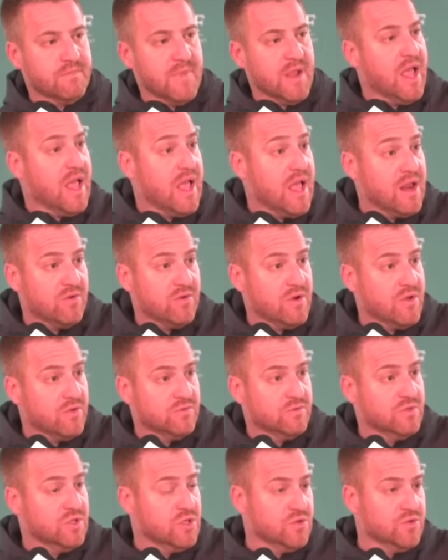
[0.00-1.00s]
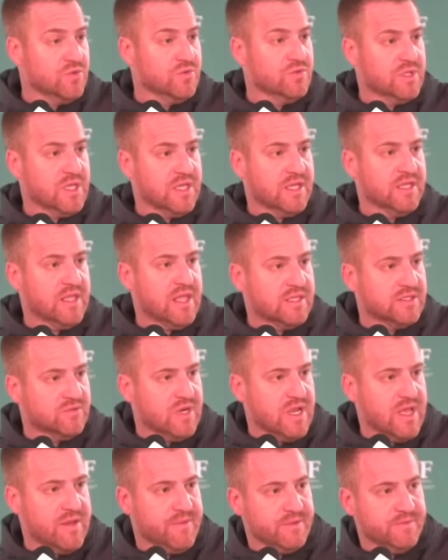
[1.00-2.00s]
I don't know. Do you think that's
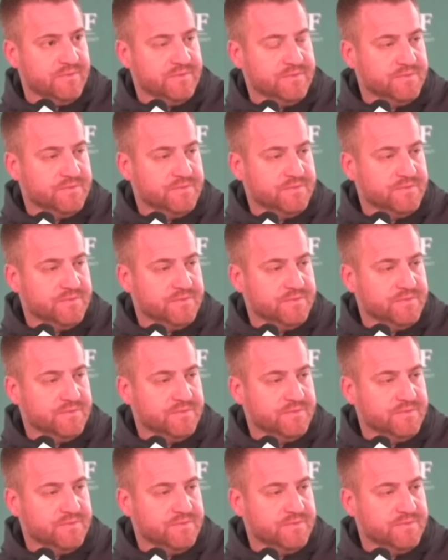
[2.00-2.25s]
what happened?